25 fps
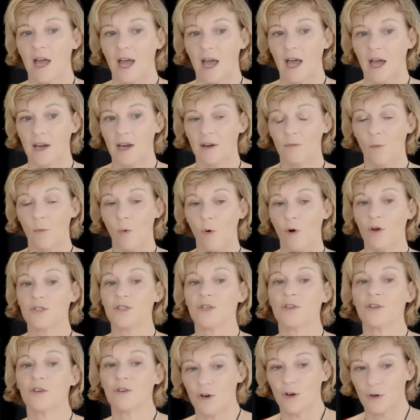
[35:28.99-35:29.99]
And what
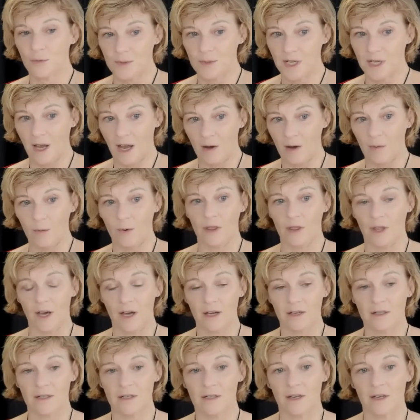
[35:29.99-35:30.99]
do you hope to get with that?